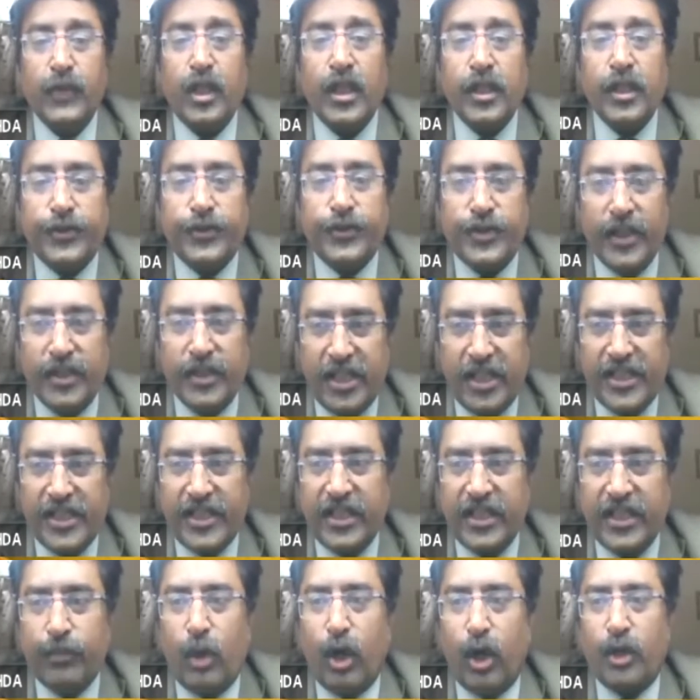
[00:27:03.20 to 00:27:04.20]

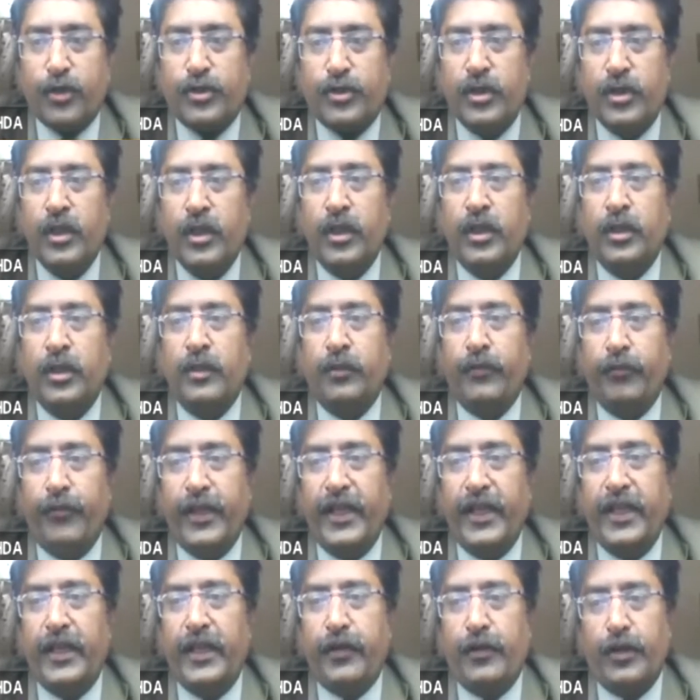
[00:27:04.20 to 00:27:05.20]
suggestion box
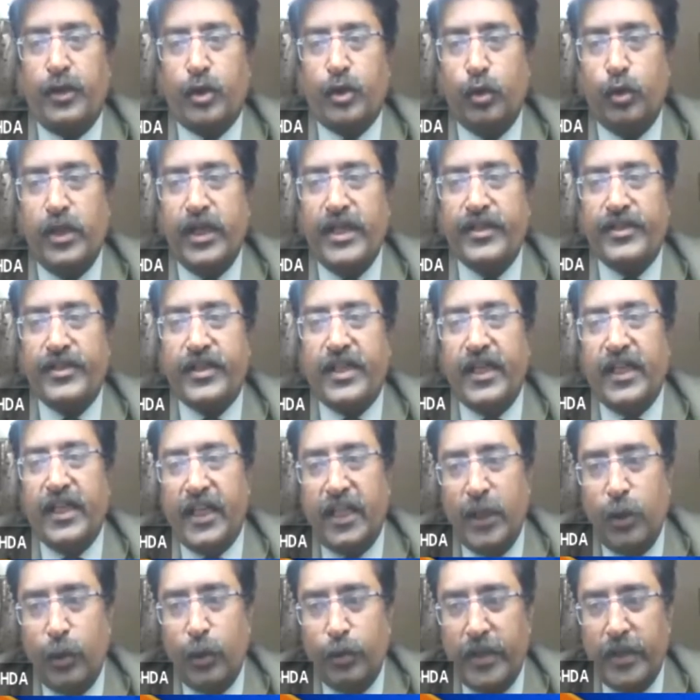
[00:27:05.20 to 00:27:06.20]
where students can
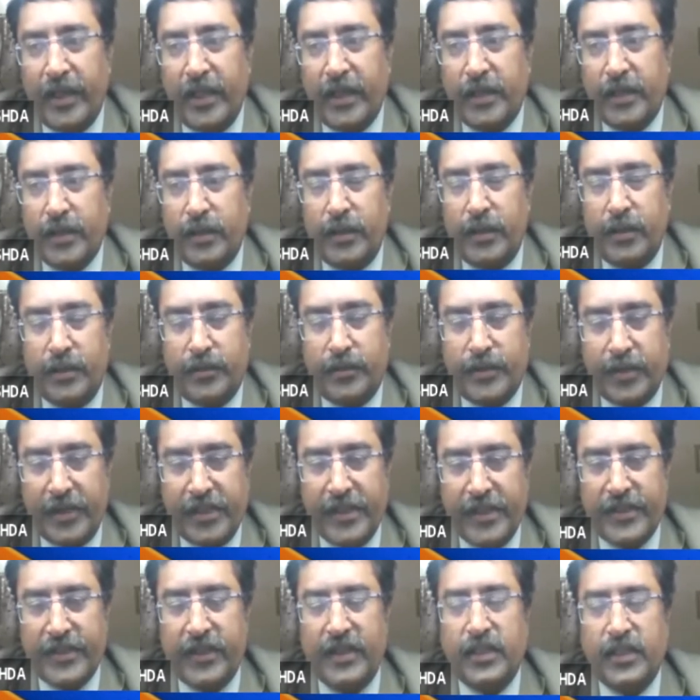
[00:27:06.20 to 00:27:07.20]
give their
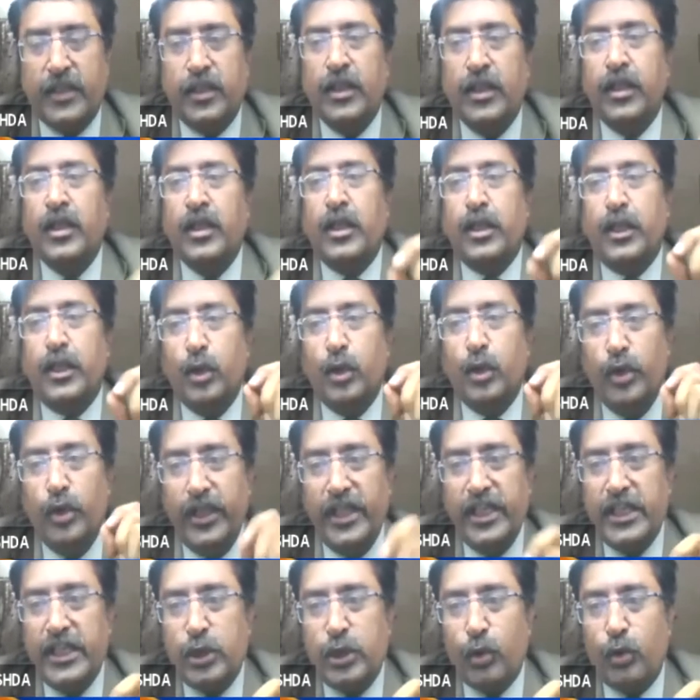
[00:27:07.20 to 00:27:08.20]
suggestion. You
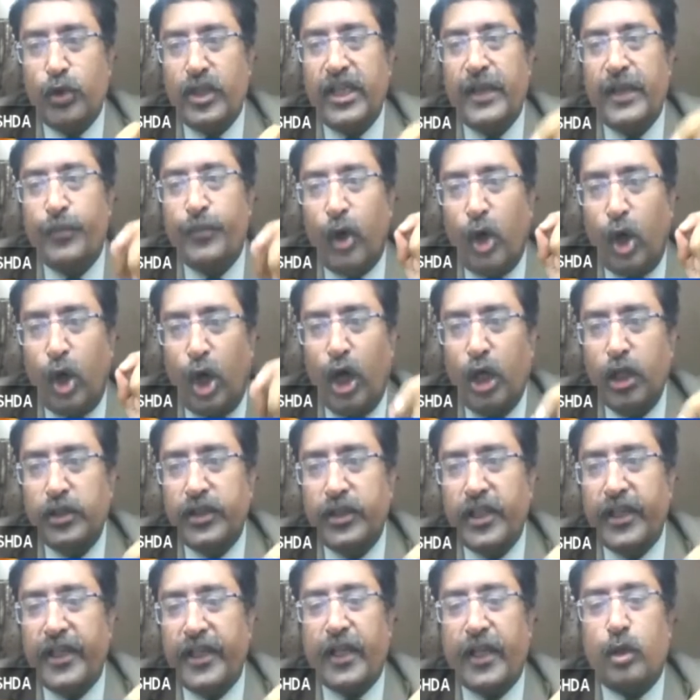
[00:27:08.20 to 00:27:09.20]
need to keep all
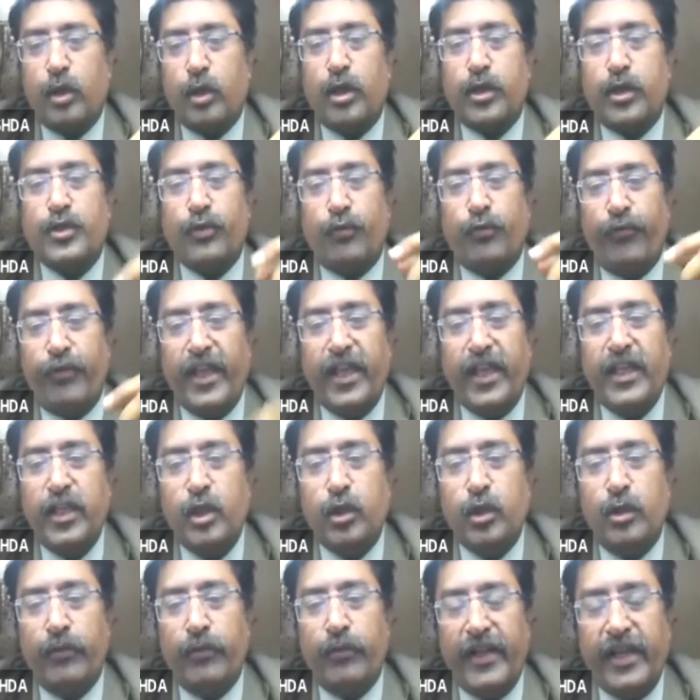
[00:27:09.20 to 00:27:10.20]
the records
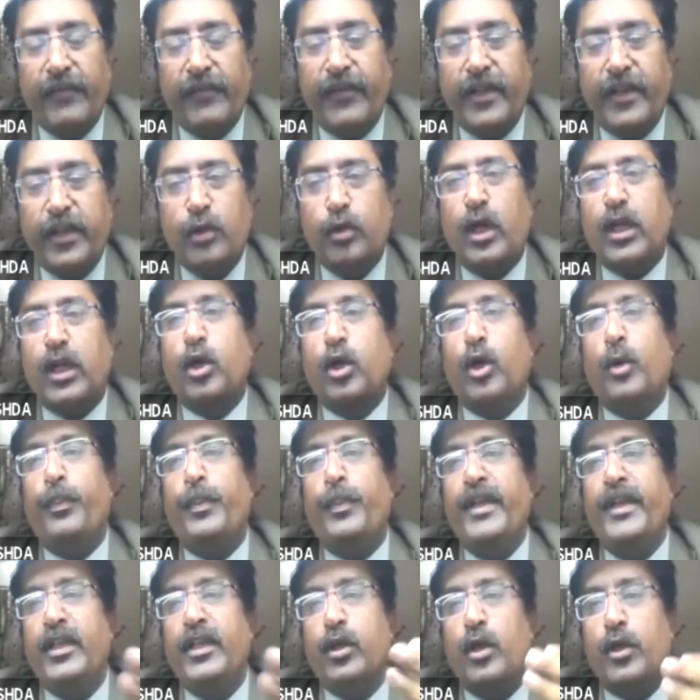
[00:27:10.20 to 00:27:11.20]
whenever you are
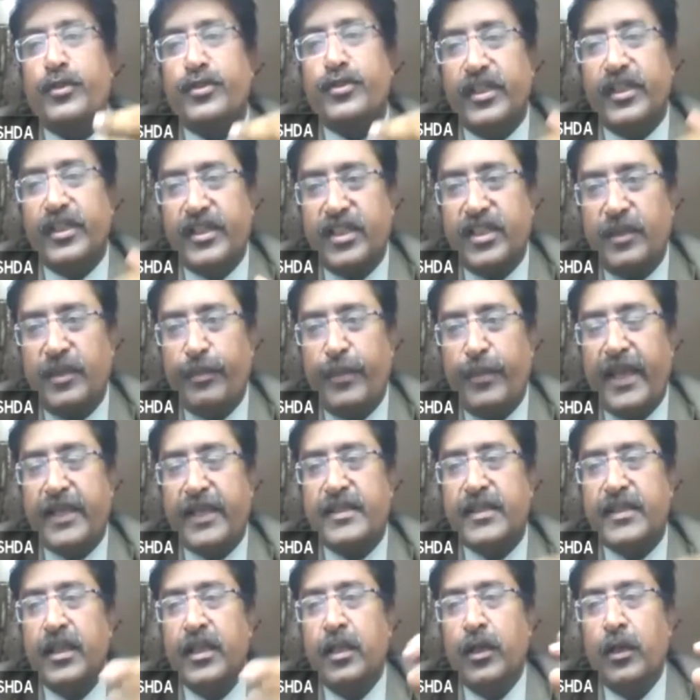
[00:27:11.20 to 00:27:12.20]
opening your suggestion
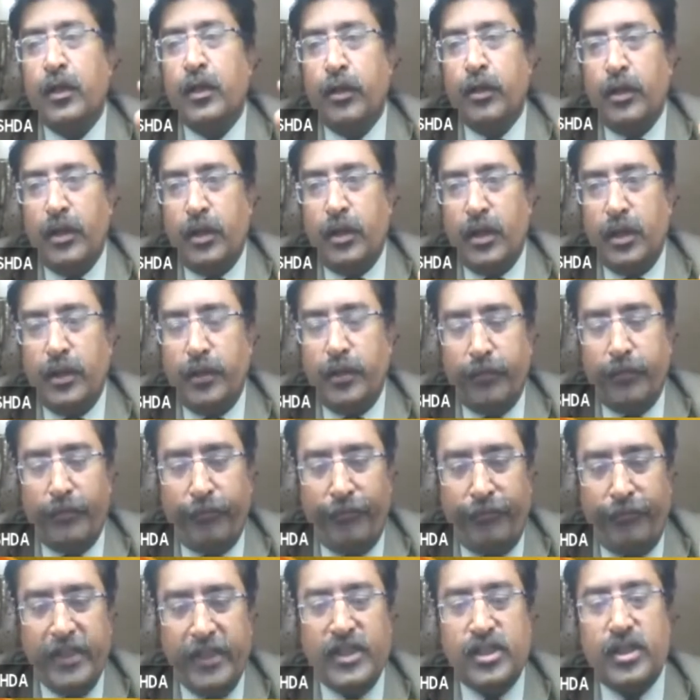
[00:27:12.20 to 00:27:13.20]
box,
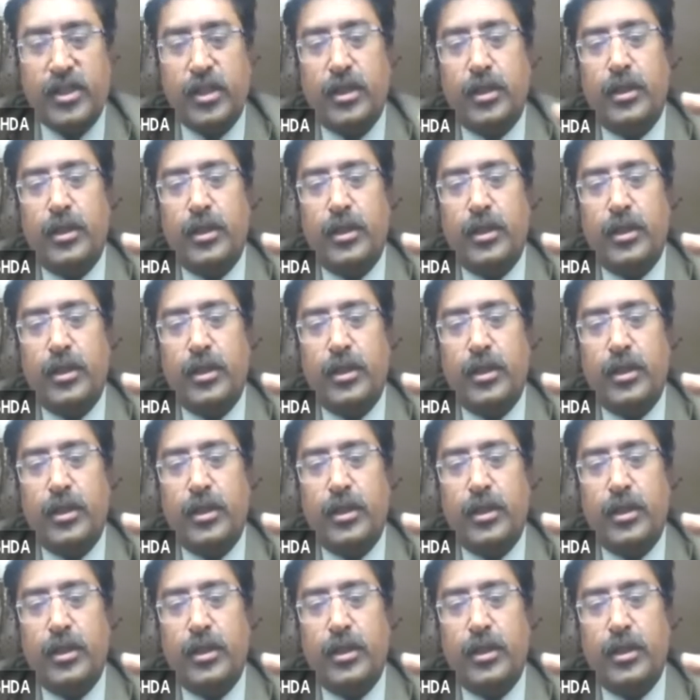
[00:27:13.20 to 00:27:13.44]
which